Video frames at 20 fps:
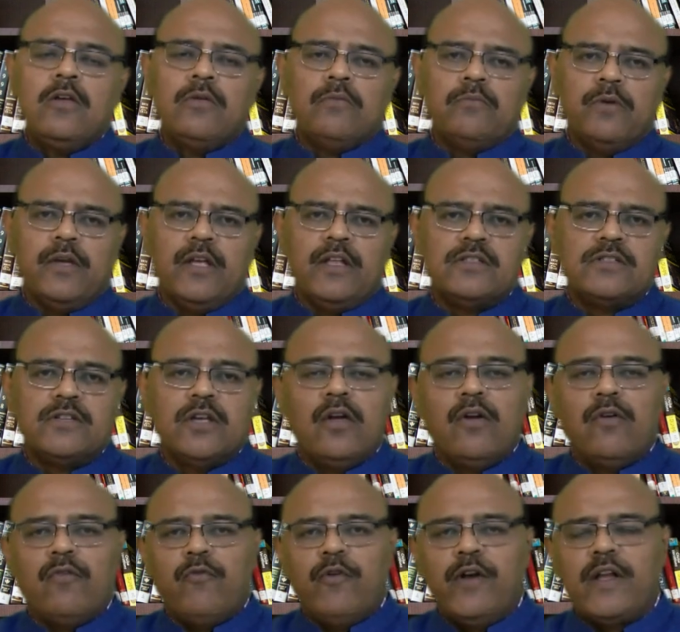means
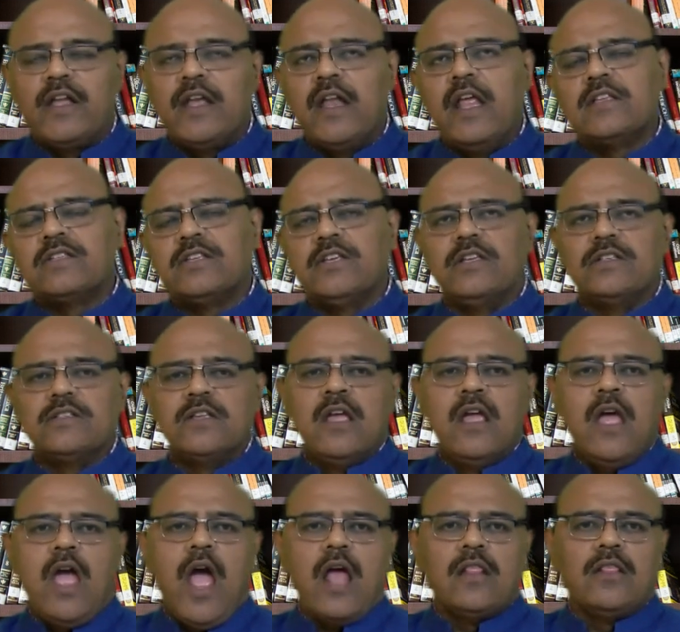witnesses.
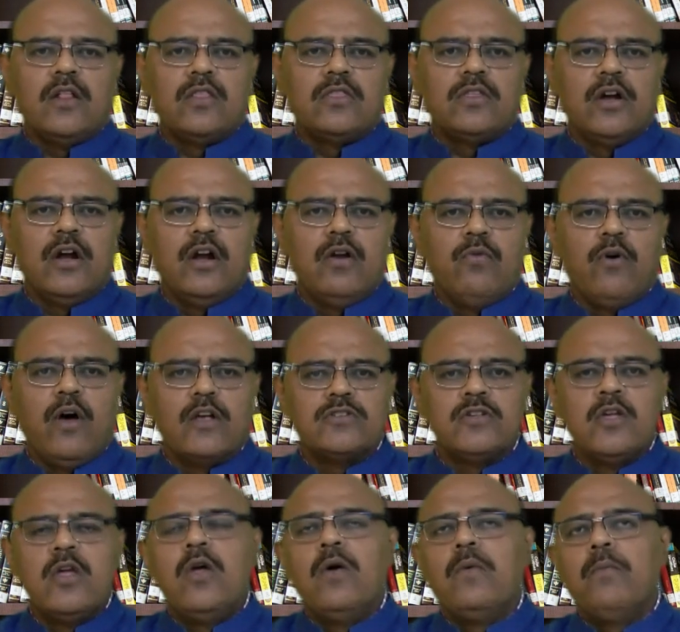And the third was
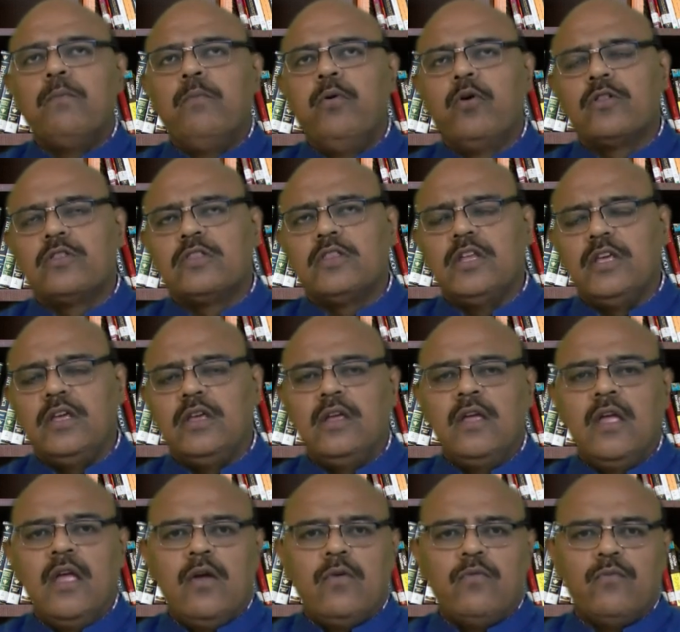Bhukti,
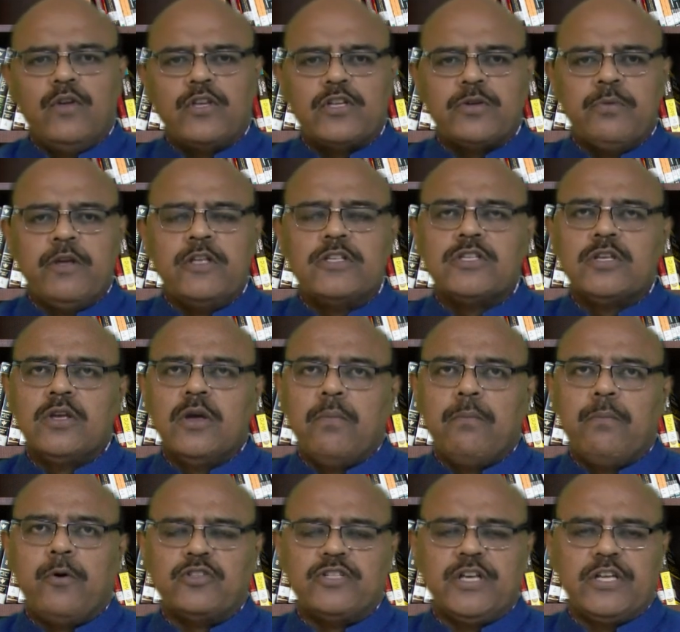which means
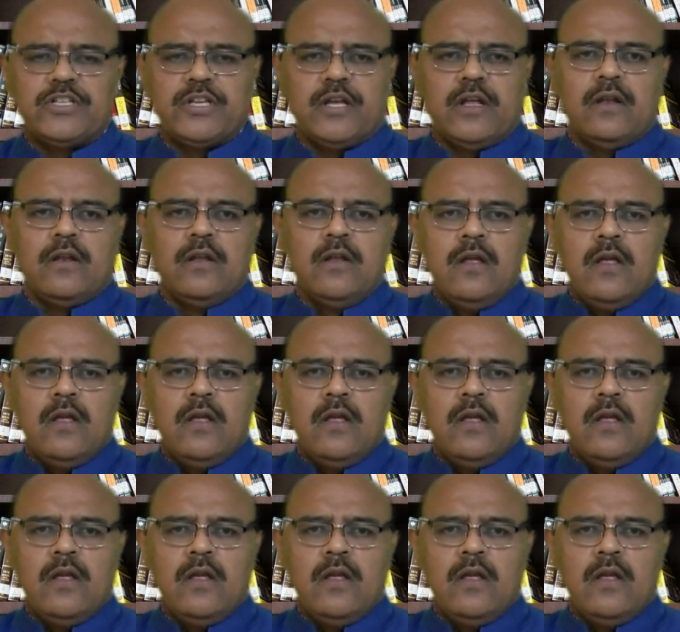possession.